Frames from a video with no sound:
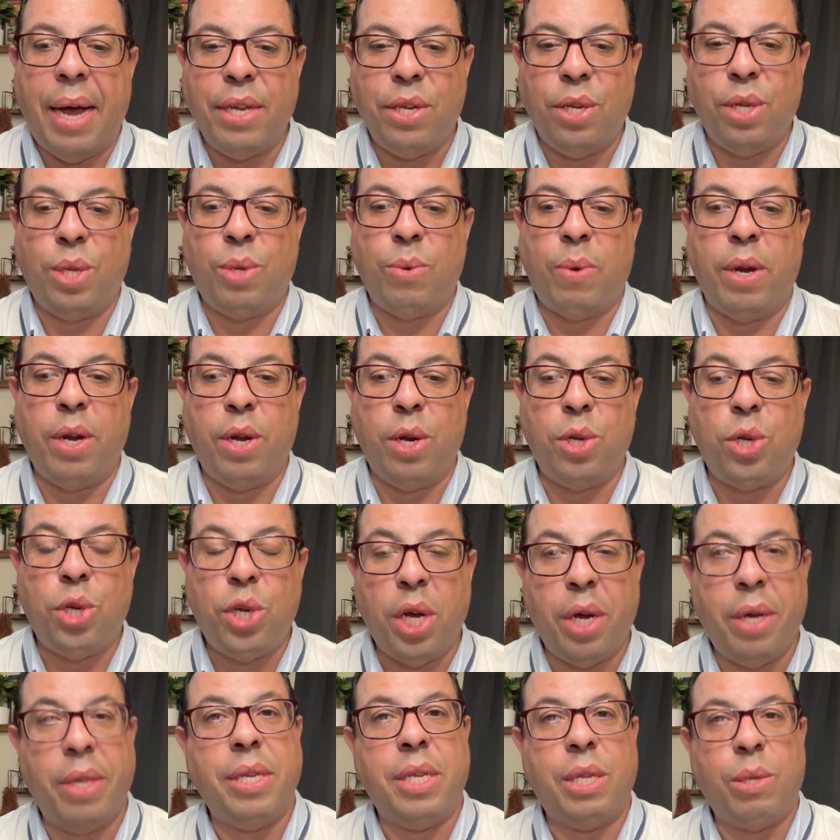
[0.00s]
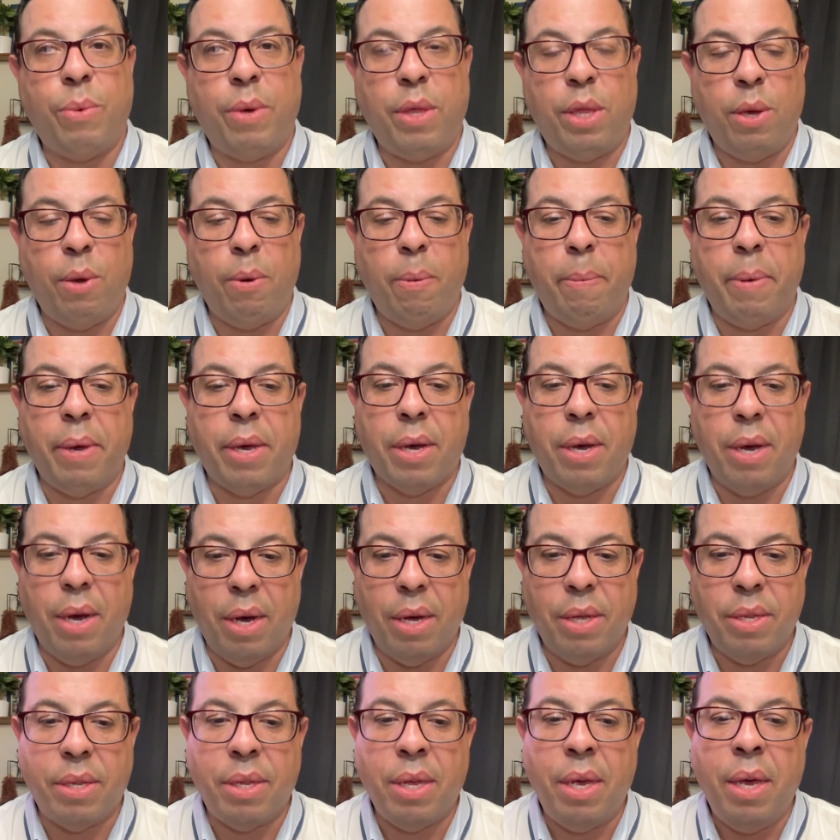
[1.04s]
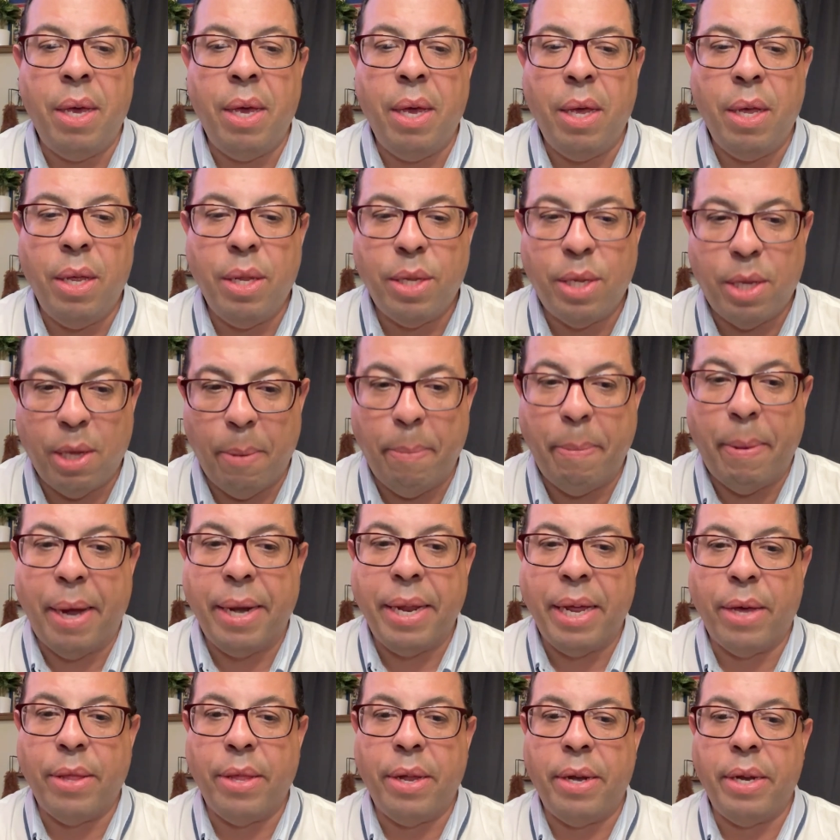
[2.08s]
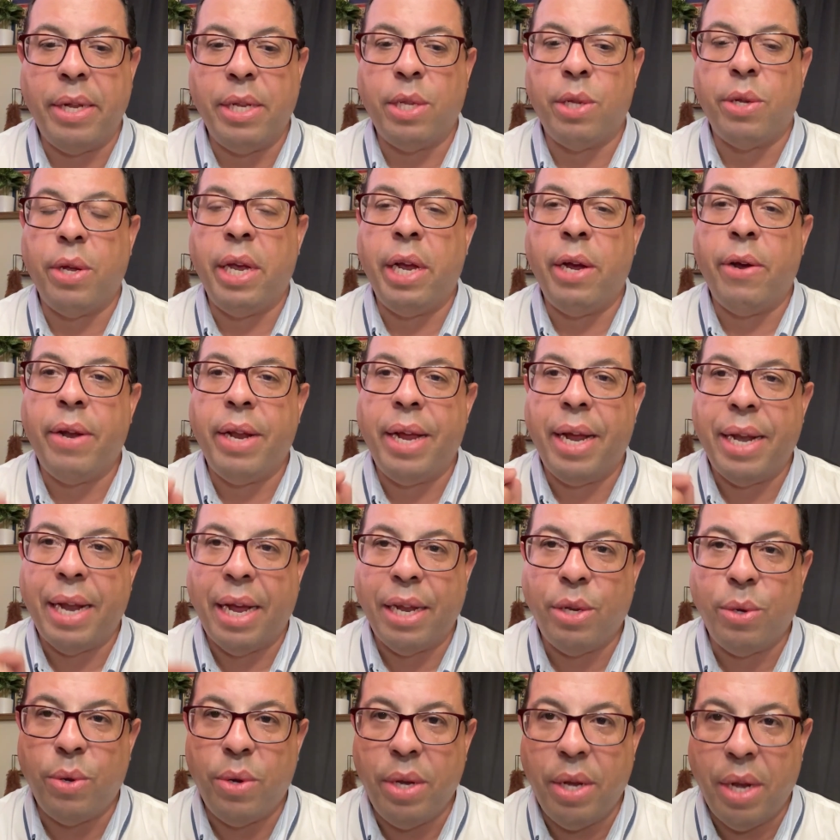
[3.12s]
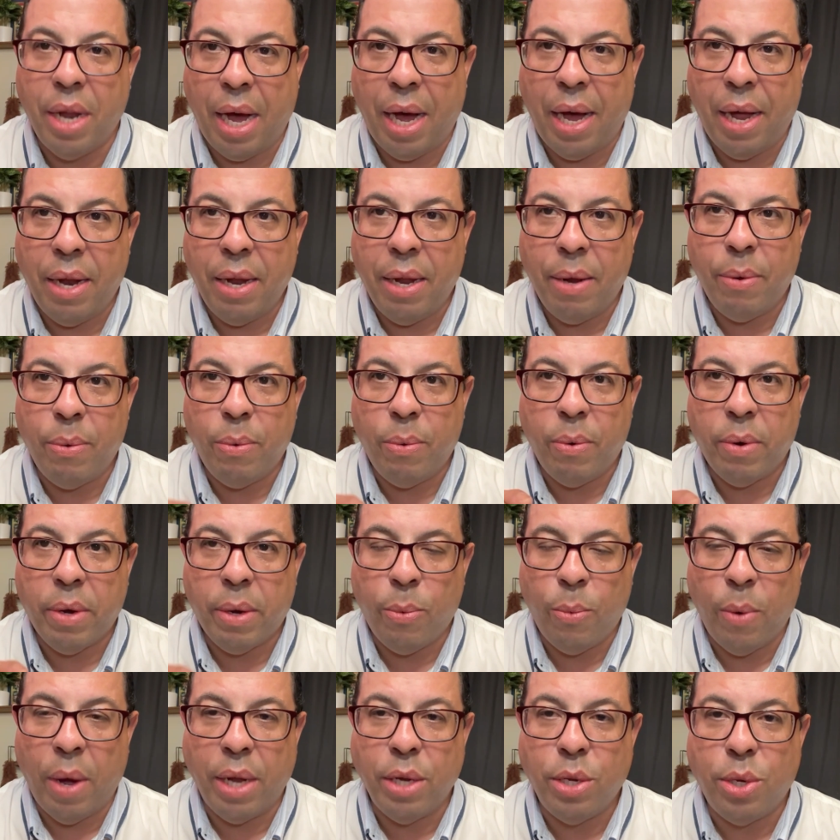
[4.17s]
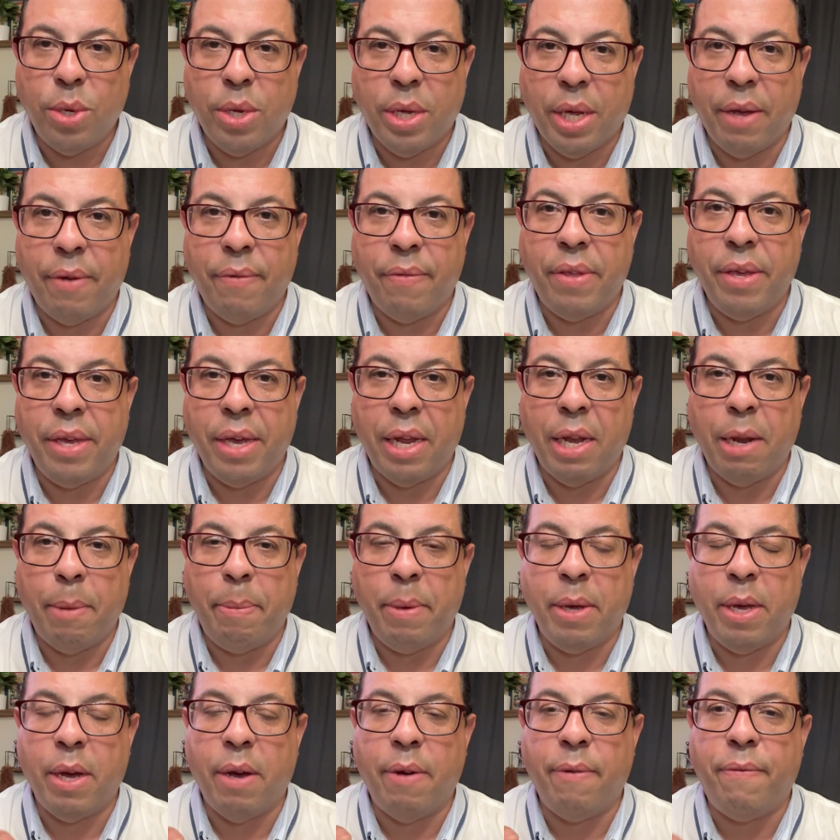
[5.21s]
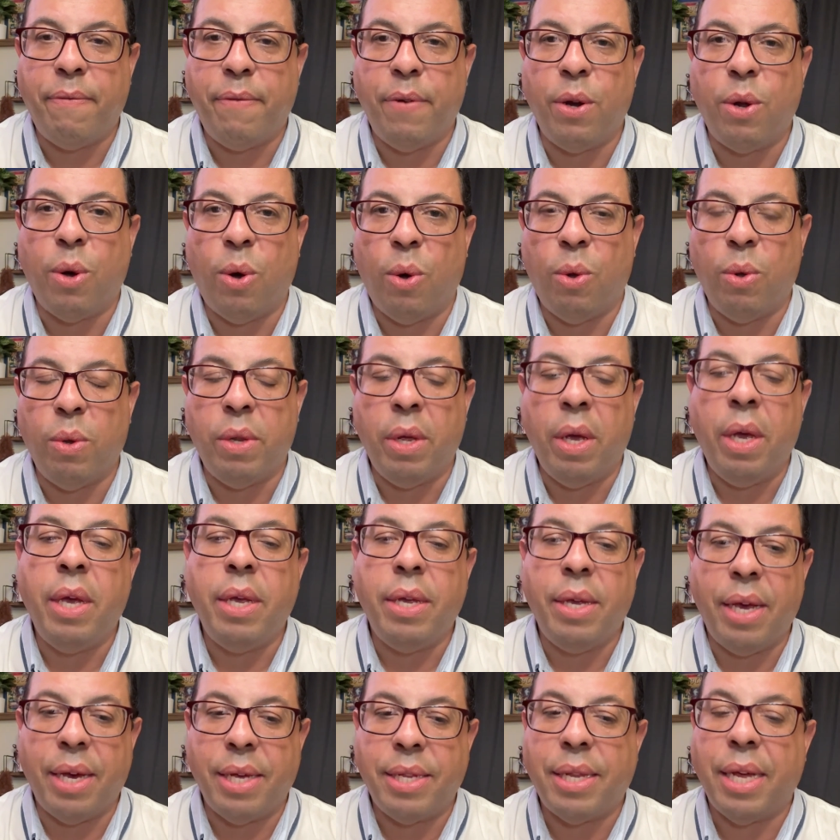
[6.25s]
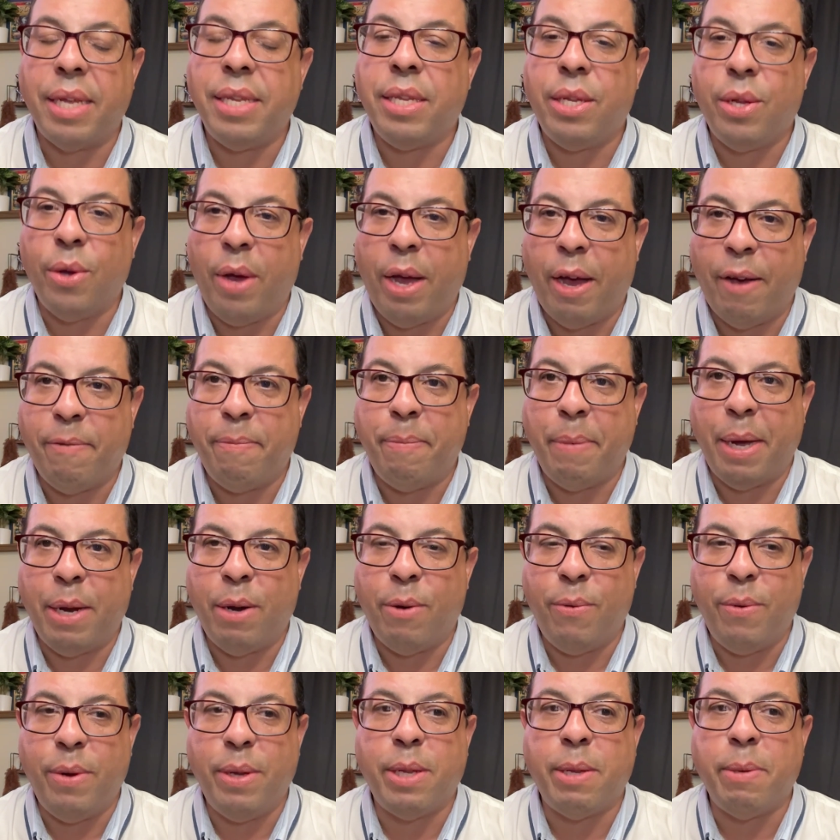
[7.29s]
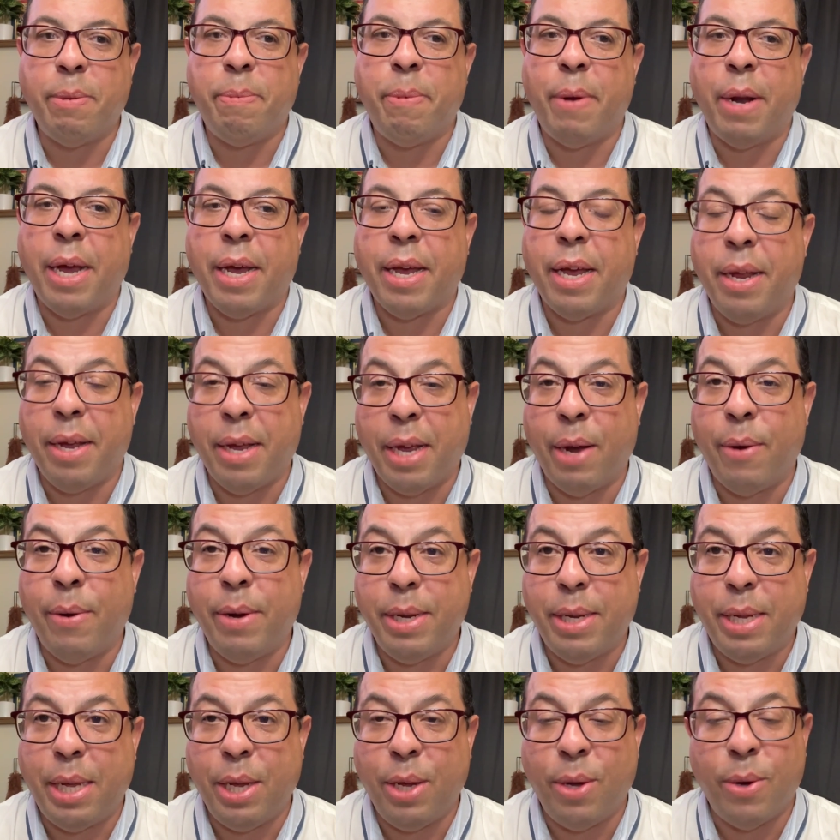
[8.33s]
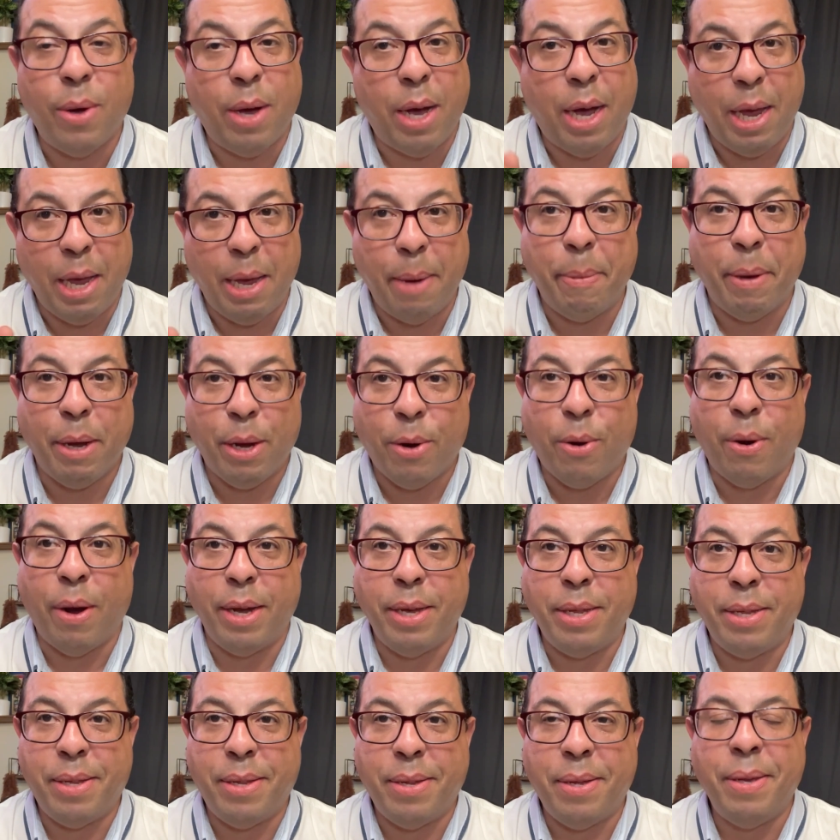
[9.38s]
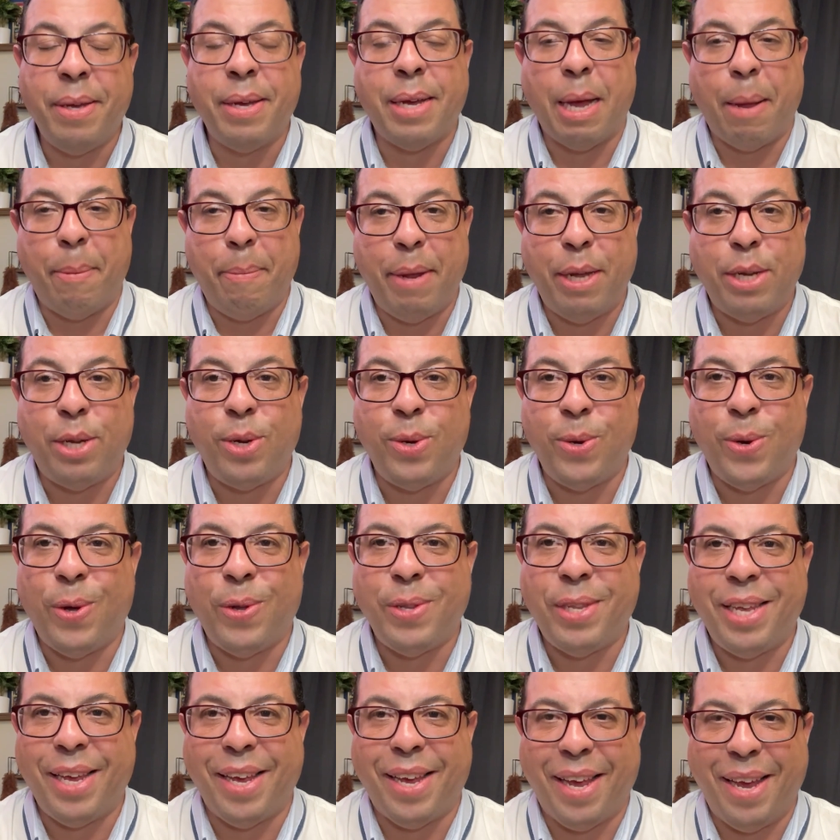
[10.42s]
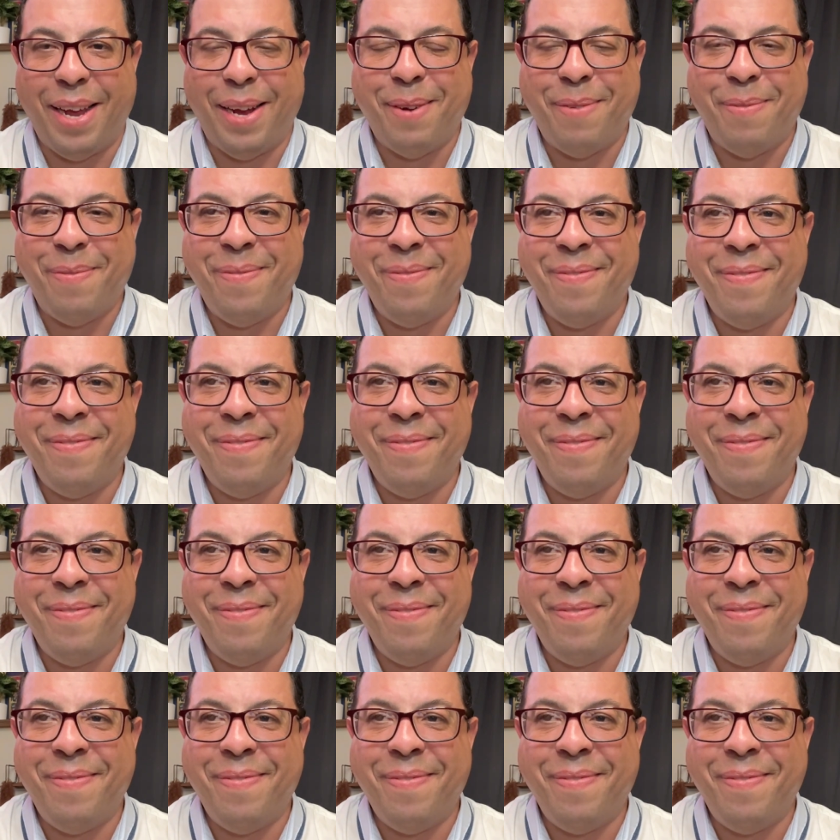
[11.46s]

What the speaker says: I just wanted to share this with you because somebody other needs to hear it. And I do not want to give the enemy a foothold. Yes, I still have mannerisms, but I can guarantee you I am in Christ. God bless you all. Take care.